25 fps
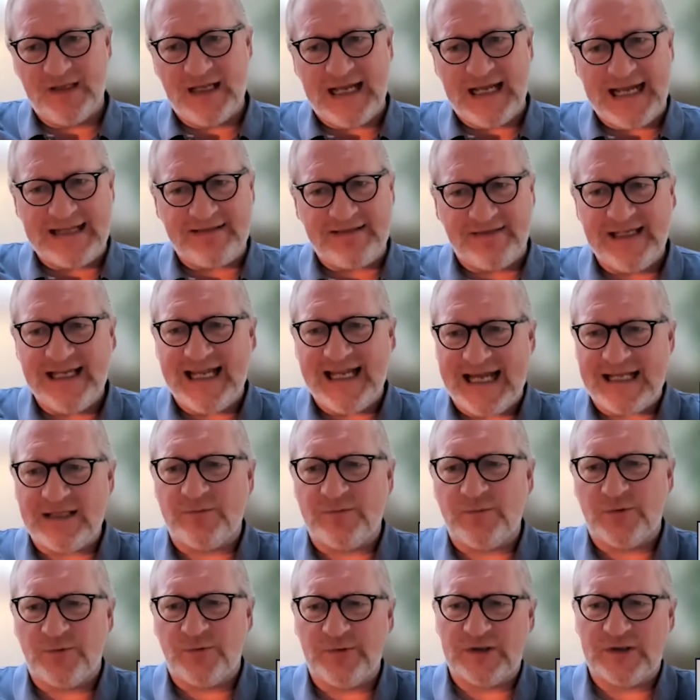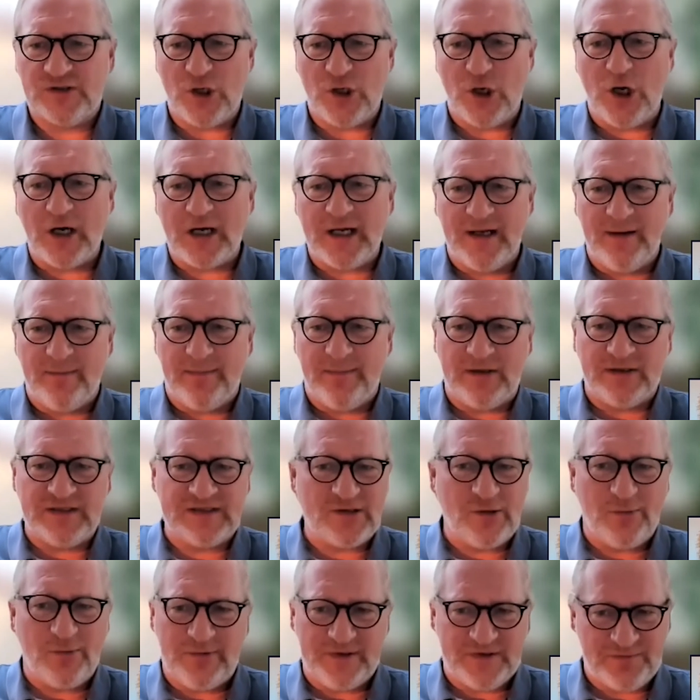at the end, what we're talking about
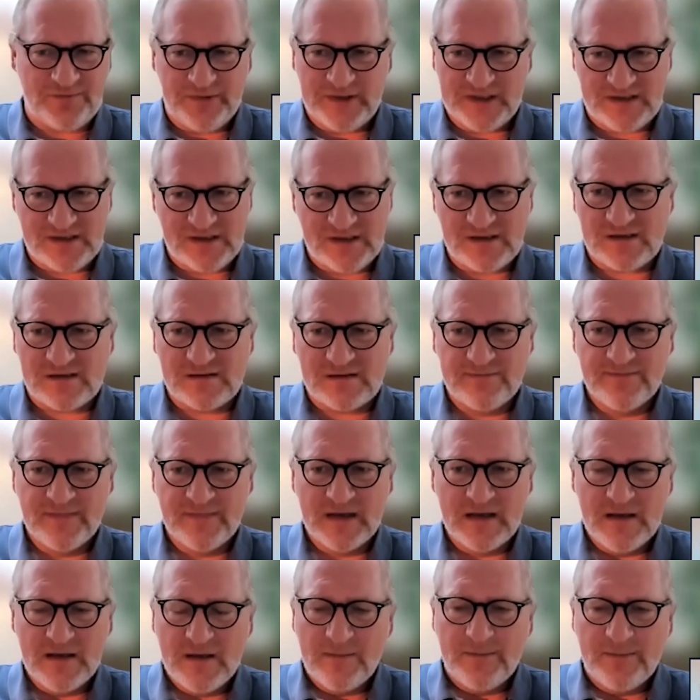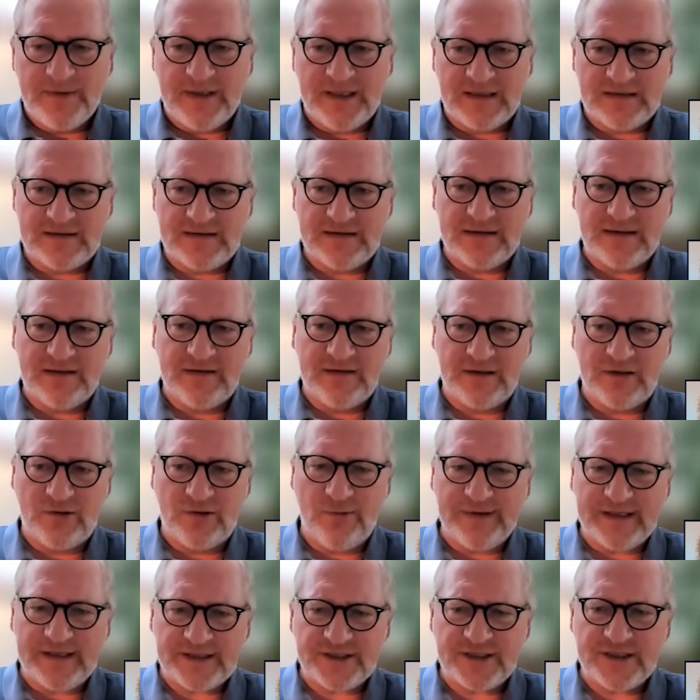is always business, but the
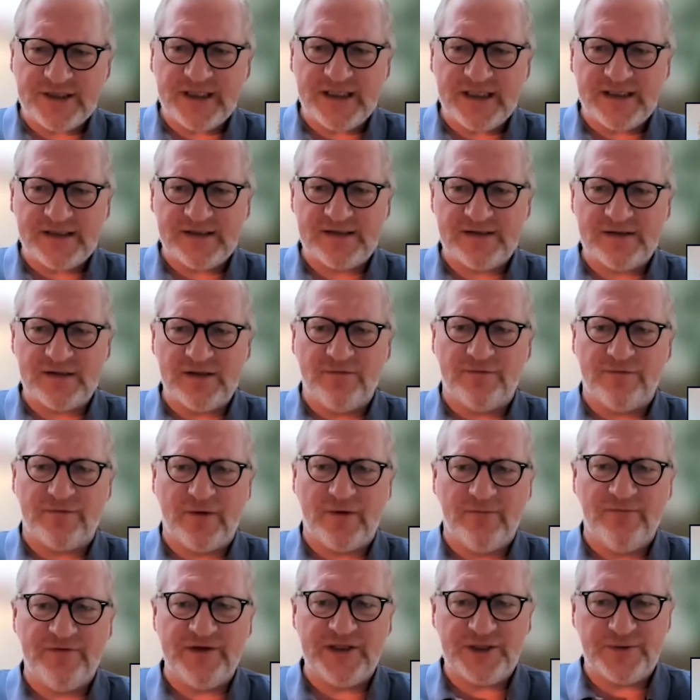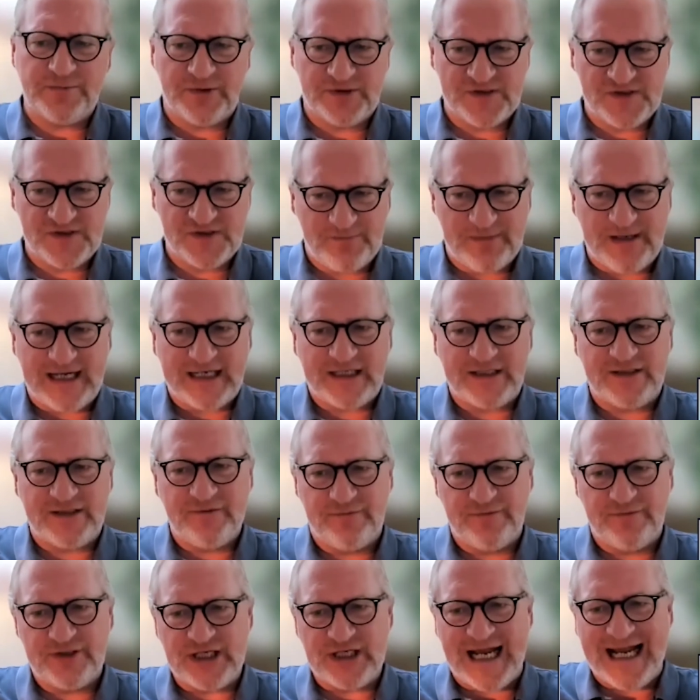question is from which
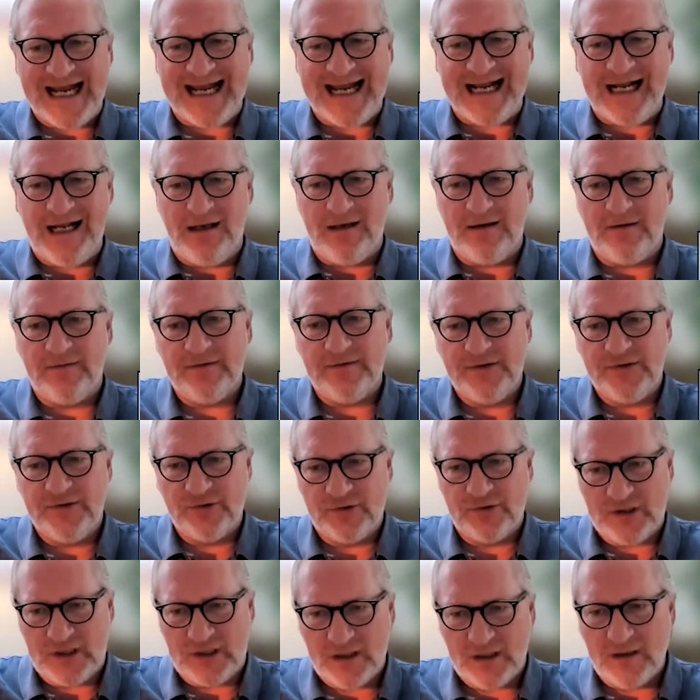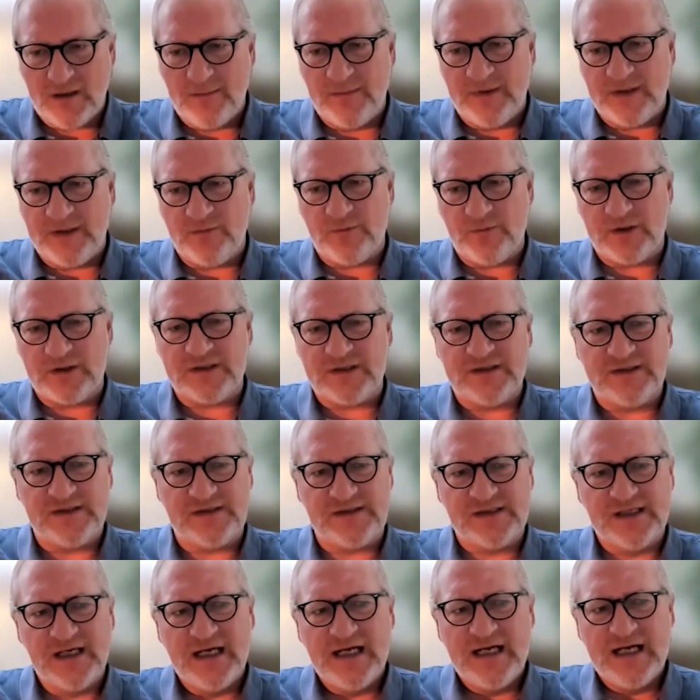perspective, which angle you come and what
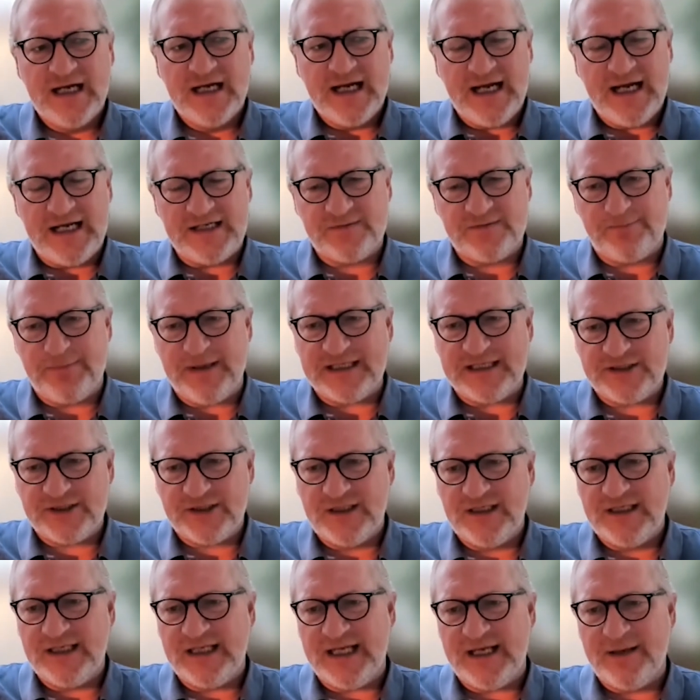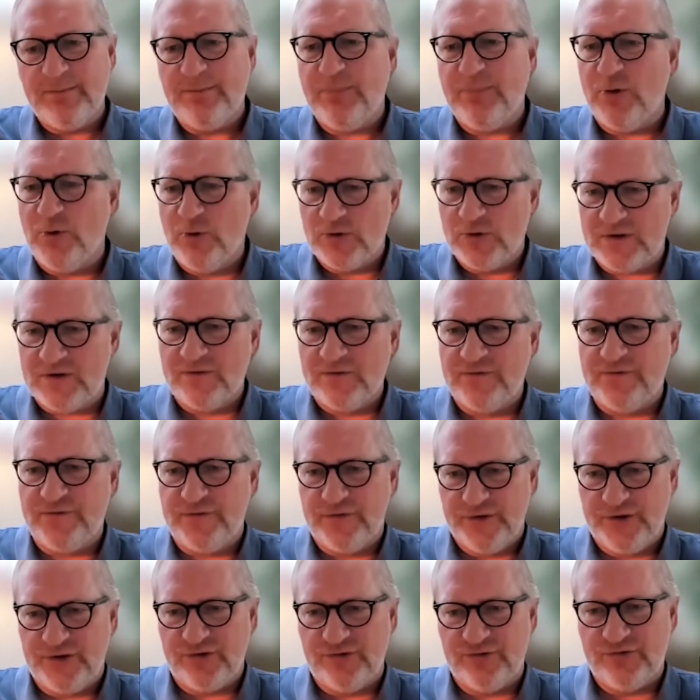is especially important
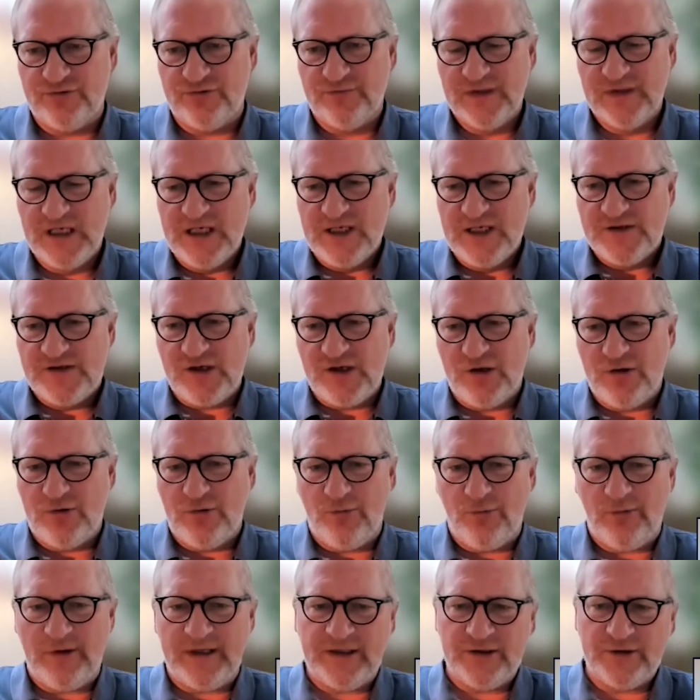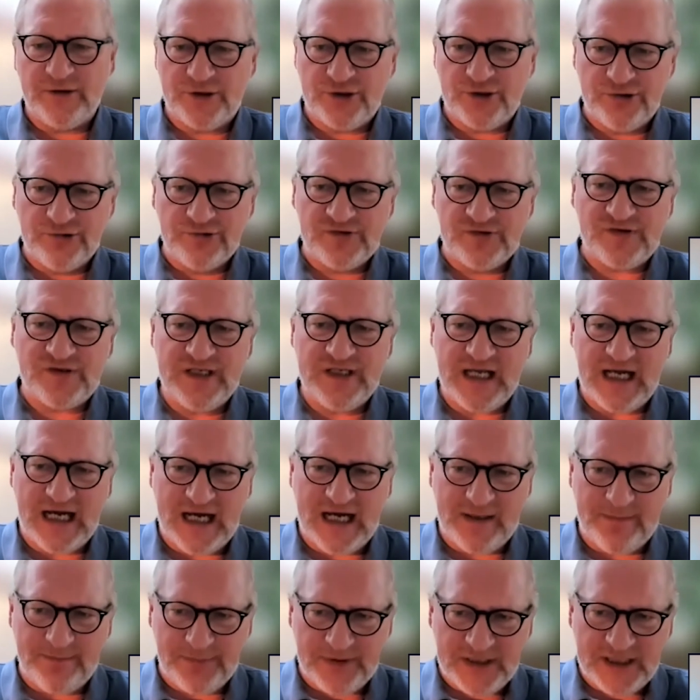for you. So when you choose the
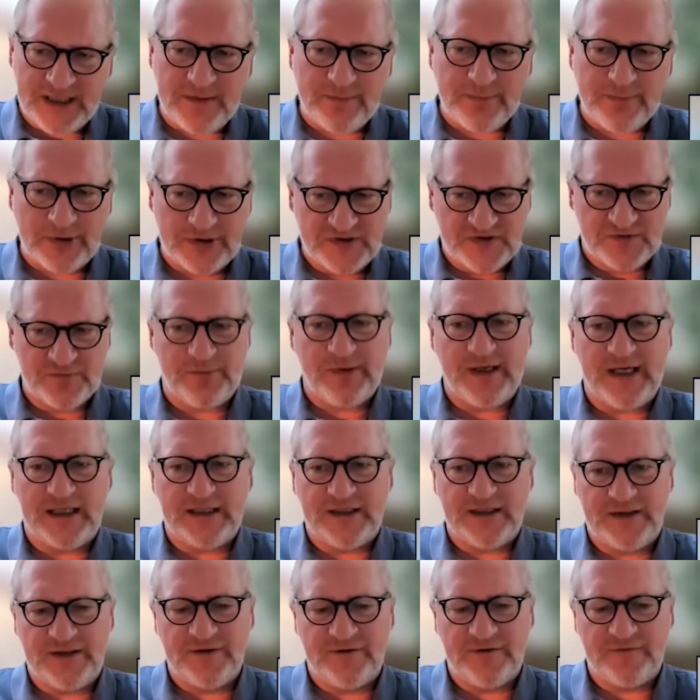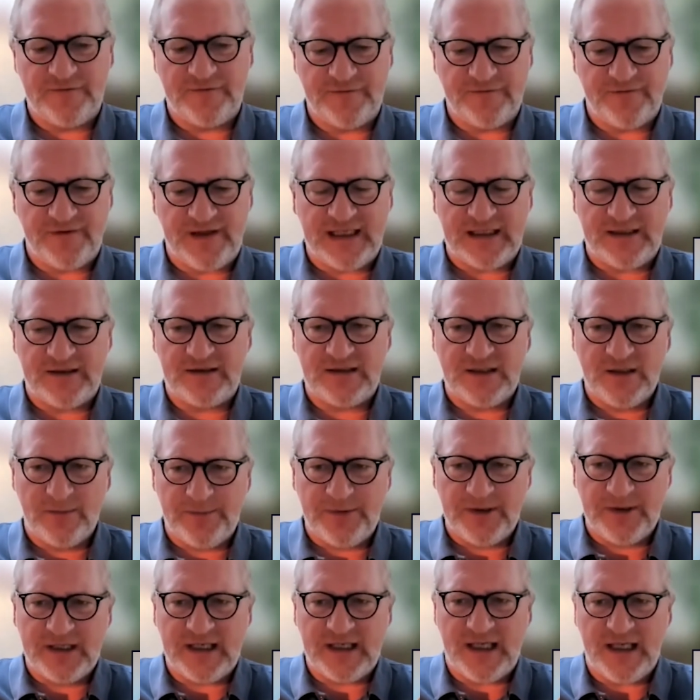IP perspective, then
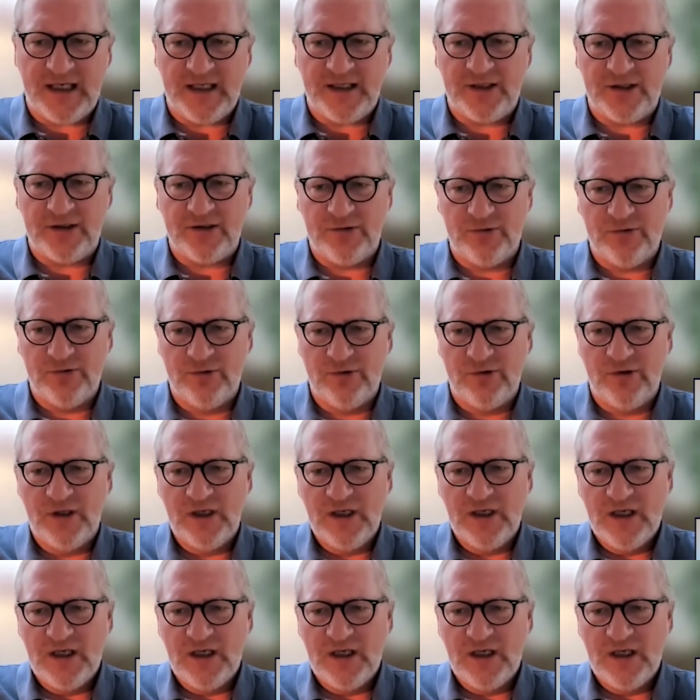typically you